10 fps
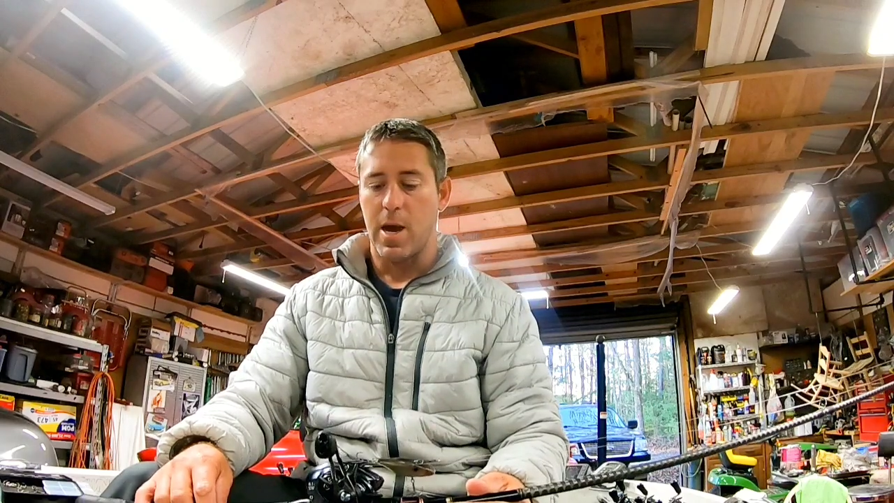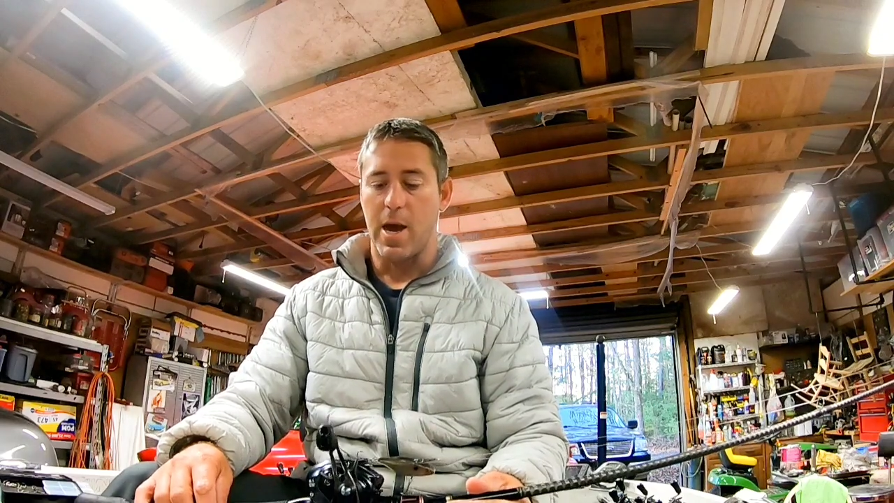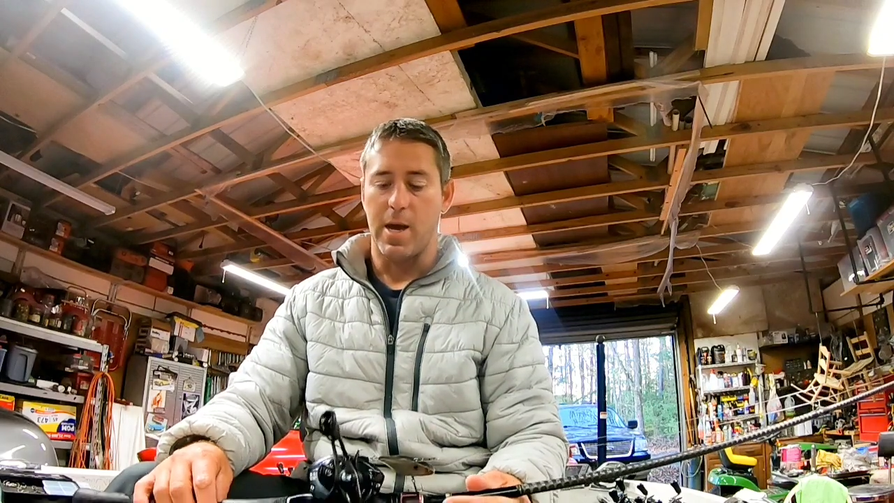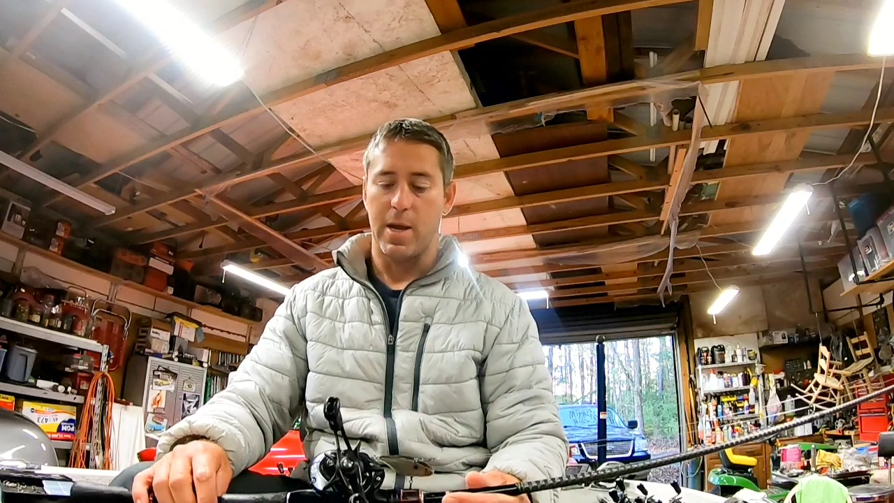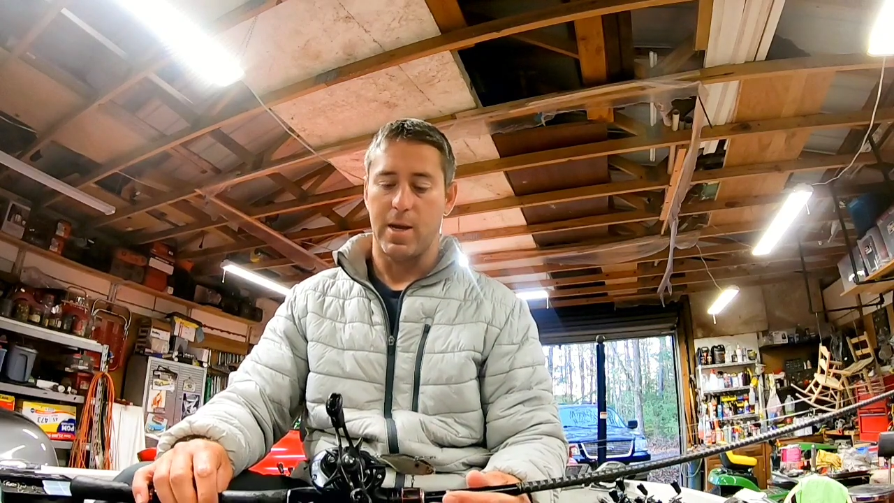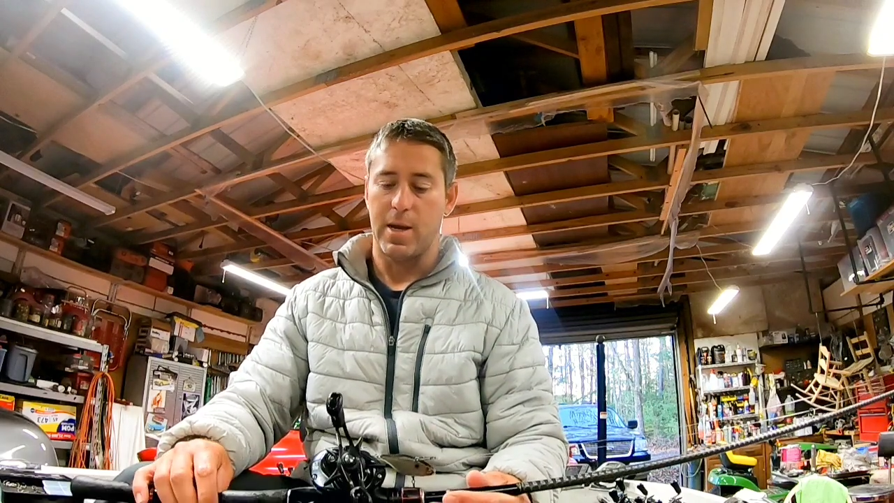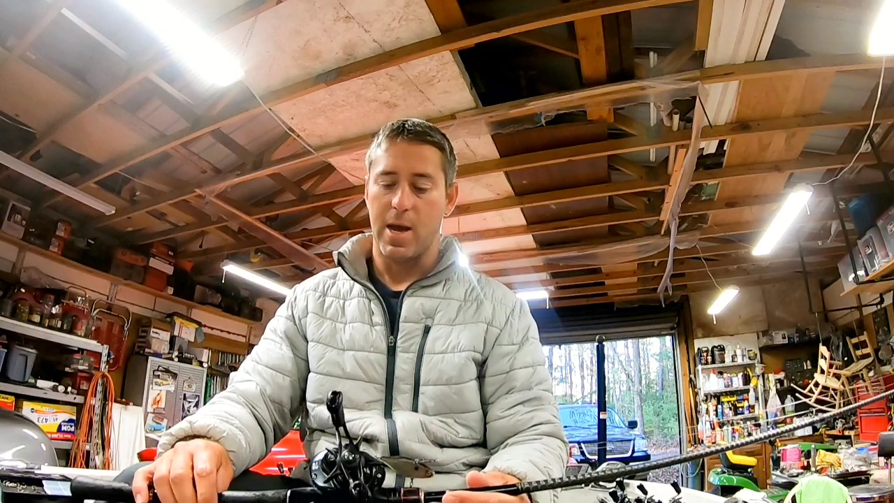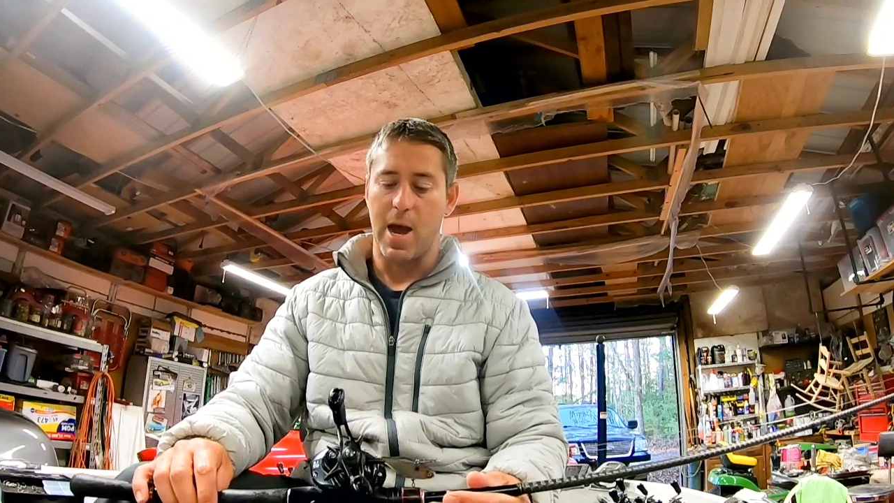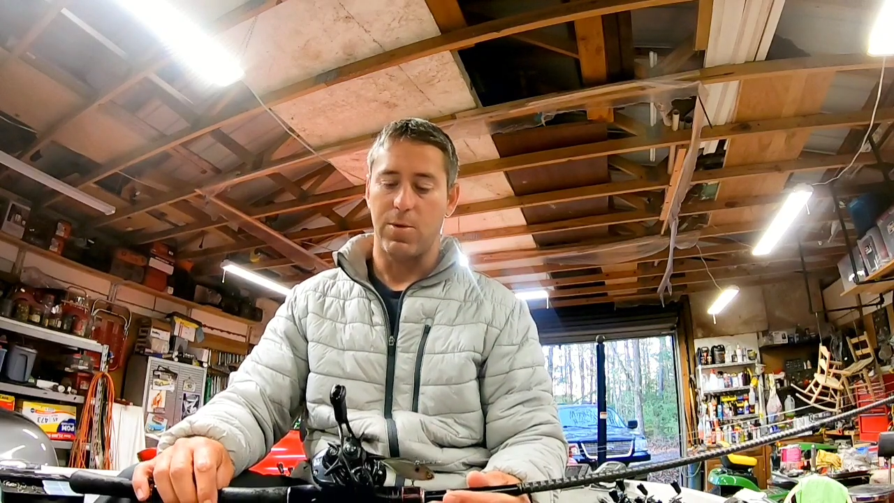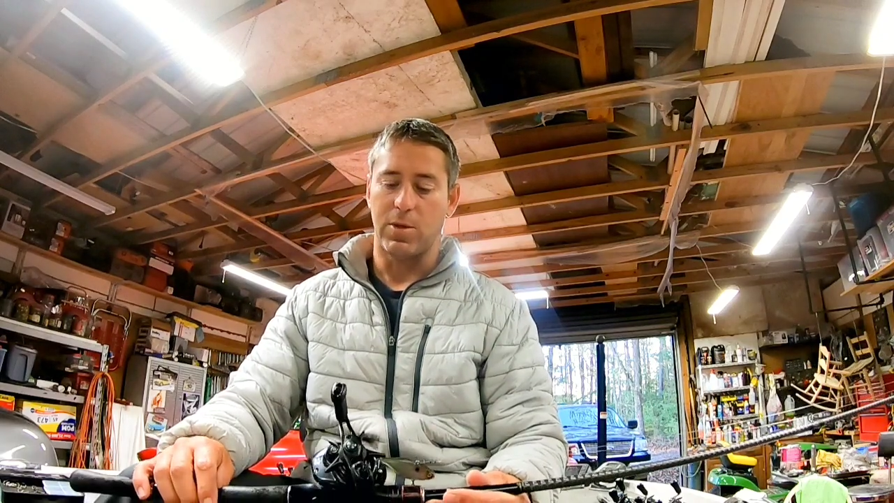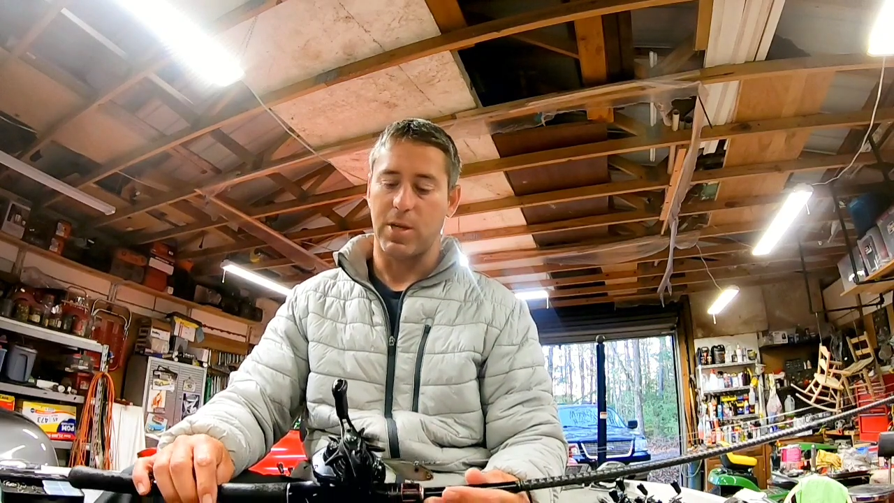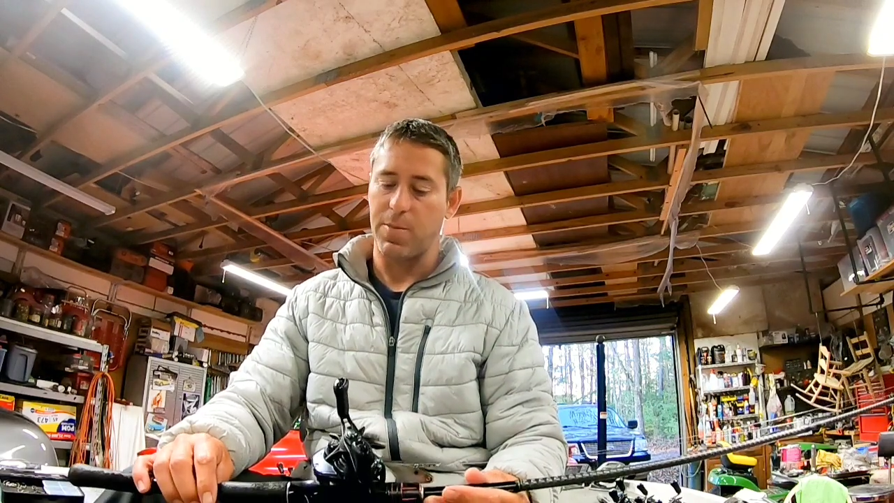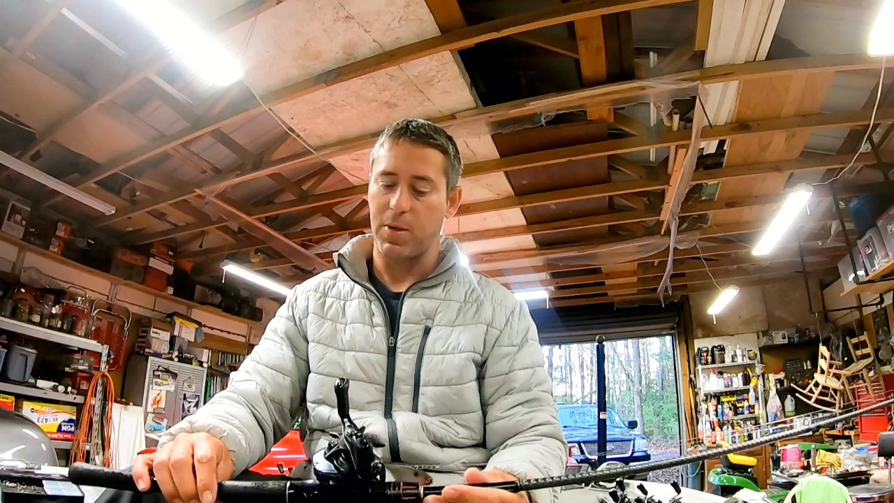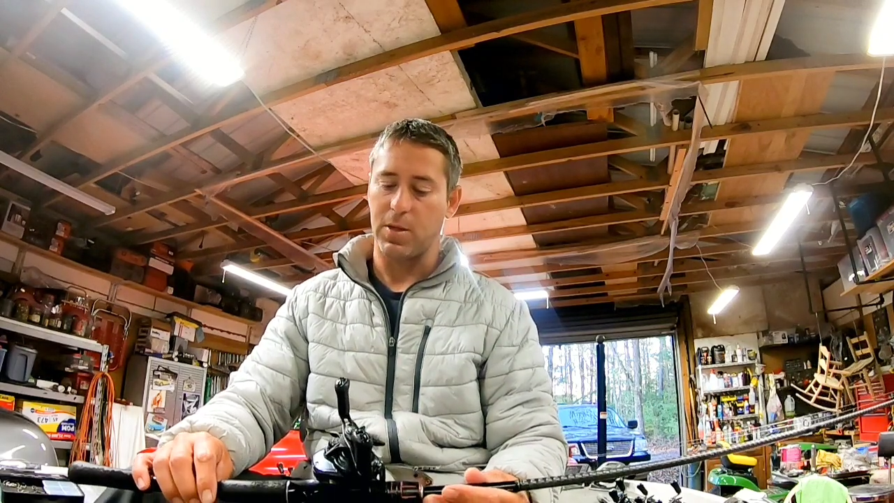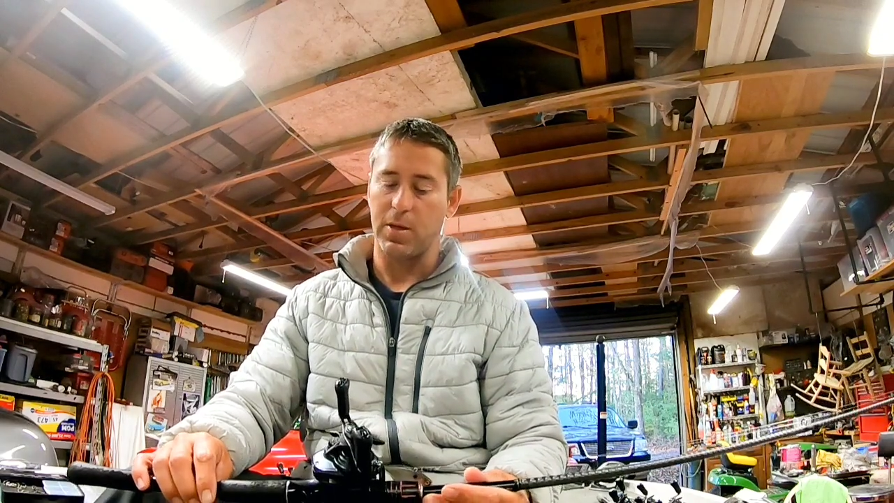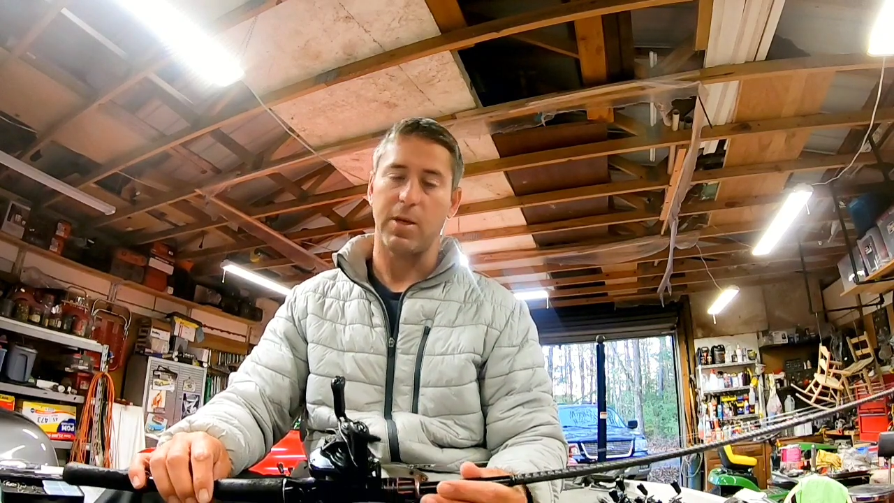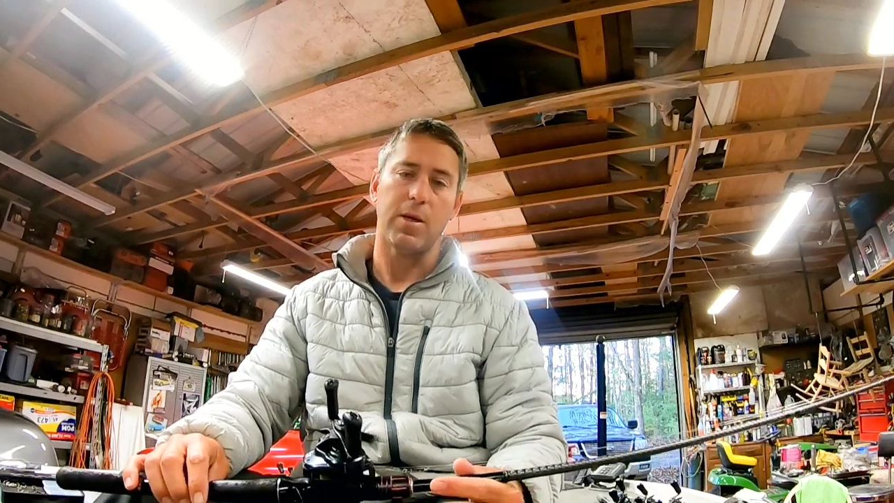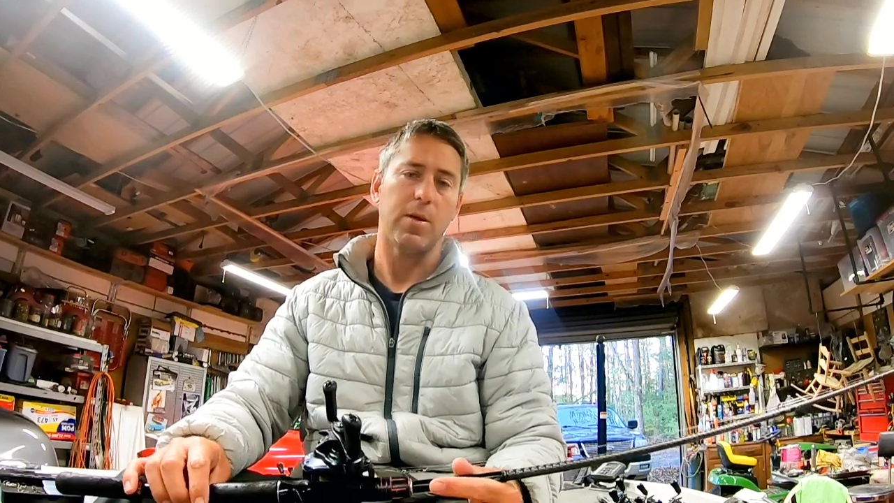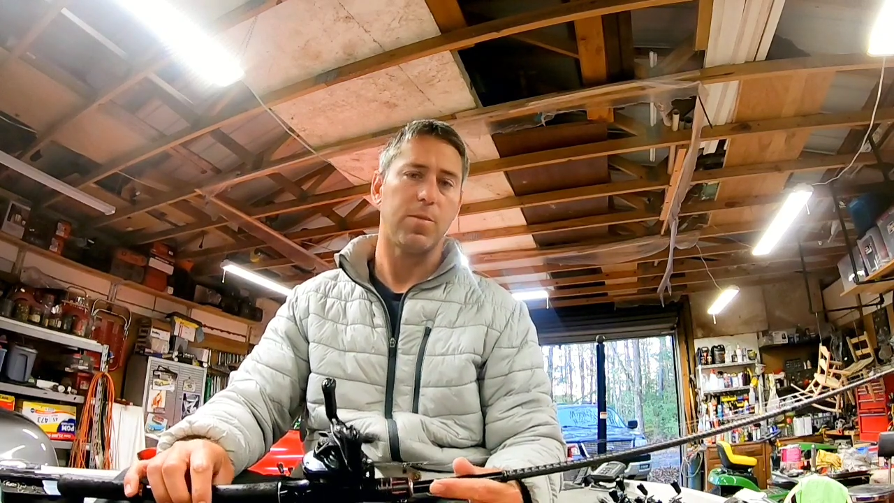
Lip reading: I would typically